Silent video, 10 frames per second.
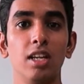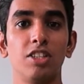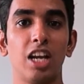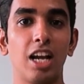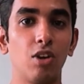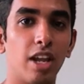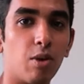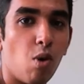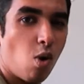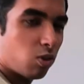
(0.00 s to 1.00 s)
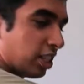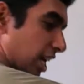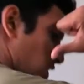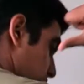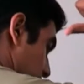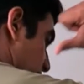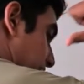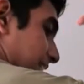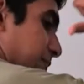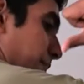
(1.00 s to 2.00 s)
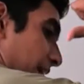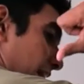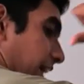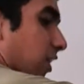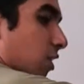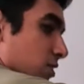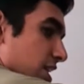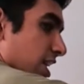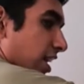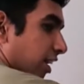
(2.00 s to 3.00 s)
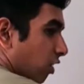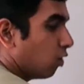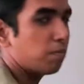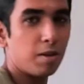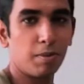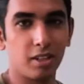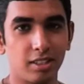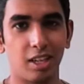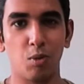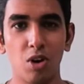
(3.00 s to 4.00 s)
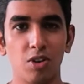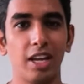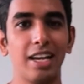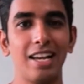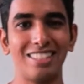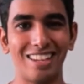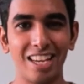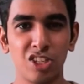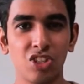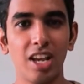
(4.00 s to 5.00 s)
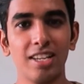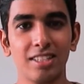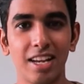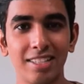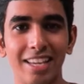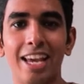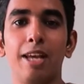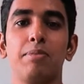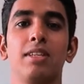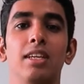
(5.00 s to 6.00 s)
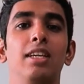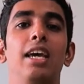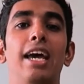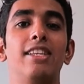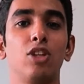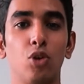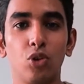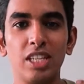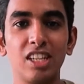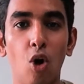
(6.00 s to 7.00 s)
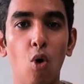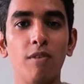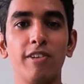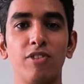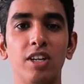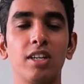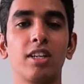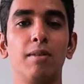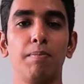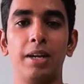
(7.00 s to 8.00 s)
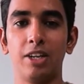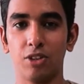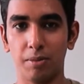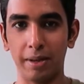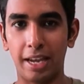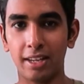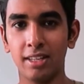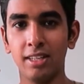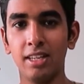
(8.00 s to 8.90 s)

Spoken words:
check out like, whoa, check out that guy's back, oh yeah. No, people was like, whoa, that guy's a nice chest, nice abs. And so these are overworked compared to the back.